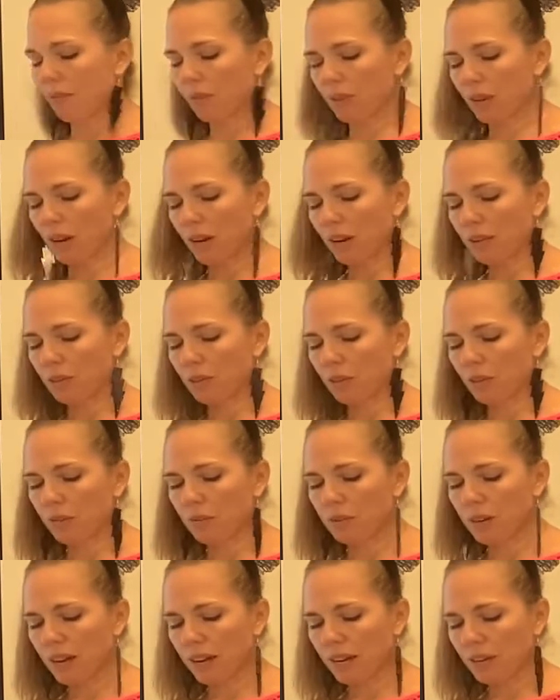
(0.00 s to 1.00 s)
There are two
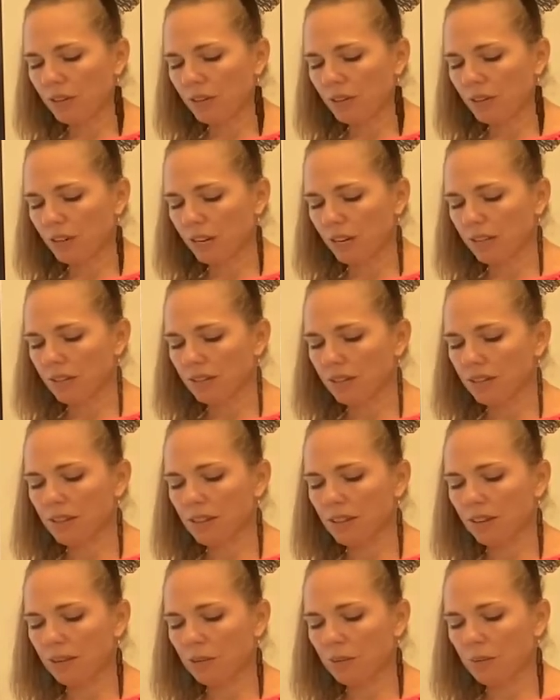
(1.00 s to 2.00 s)
nitrogens,
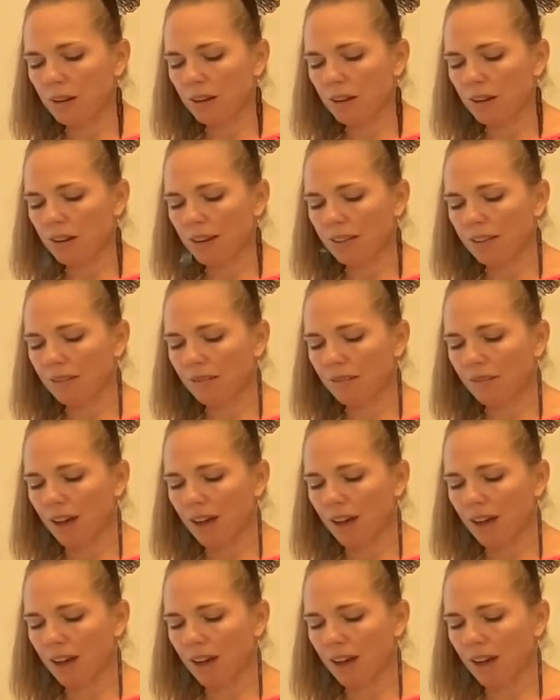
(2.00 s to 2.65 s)
each one has